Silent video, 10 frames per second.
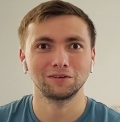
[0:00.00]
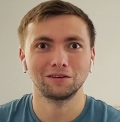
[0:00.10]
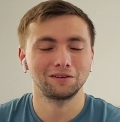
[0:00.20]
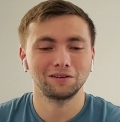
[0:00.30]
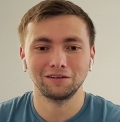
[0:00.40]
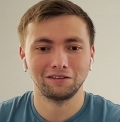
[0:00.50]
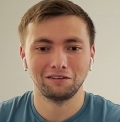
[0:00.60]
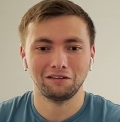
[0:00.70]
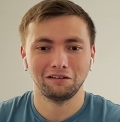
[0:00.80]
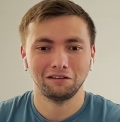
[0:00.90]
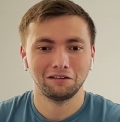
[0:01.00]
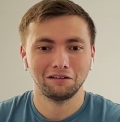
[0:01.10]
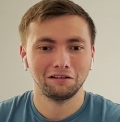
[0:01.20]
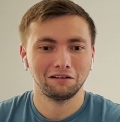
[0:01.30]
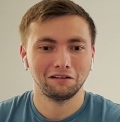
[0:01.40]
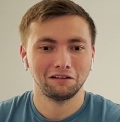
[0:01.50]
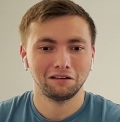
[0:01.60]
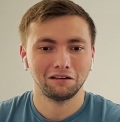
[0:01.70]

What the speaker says: No one is speaking in this clip.